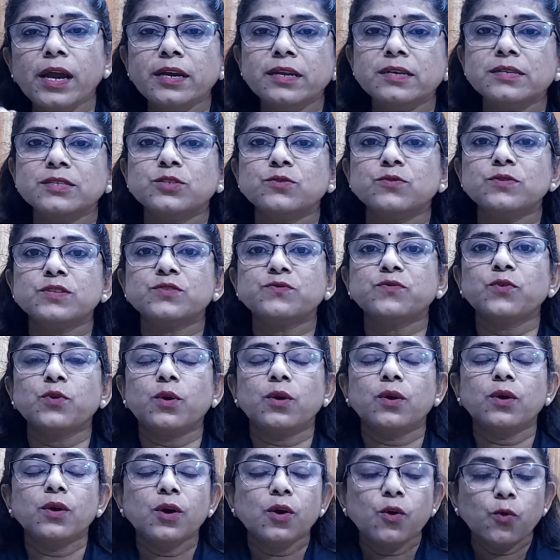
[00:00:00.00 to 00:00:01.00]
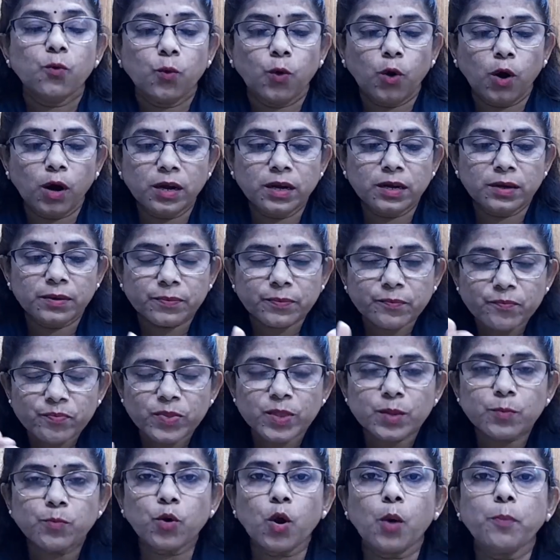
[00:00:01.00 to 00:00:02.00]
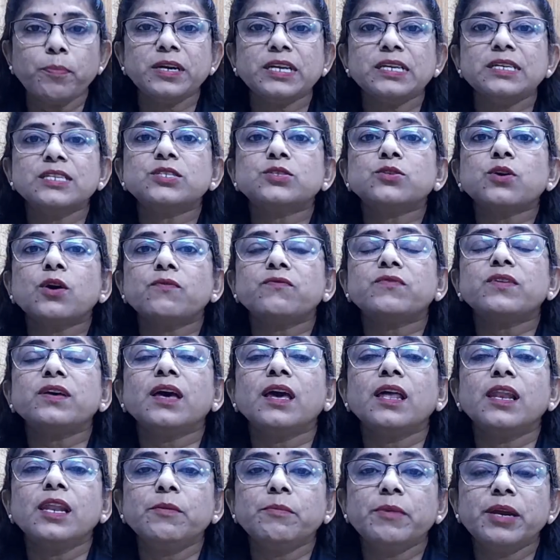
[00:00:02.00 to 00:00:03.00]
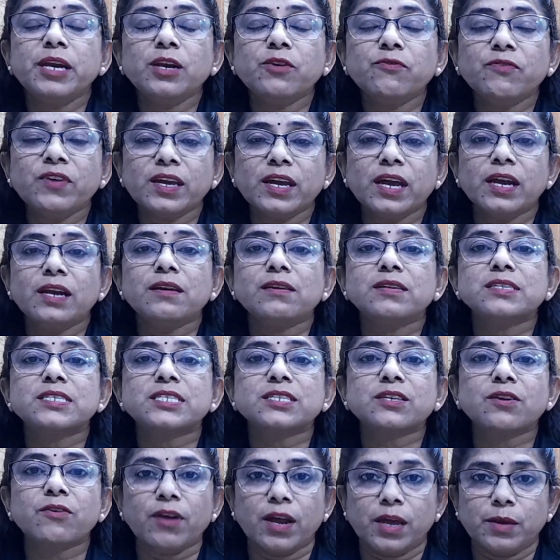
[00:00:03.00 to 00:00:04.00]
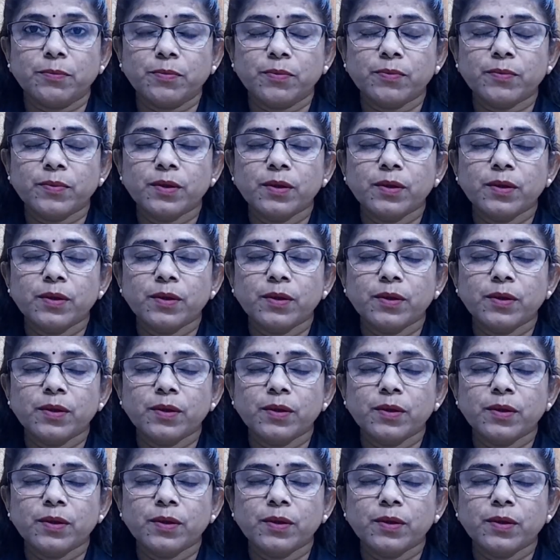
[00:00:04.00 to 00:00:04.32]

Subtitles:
it is useful, what properties of the element we can describe.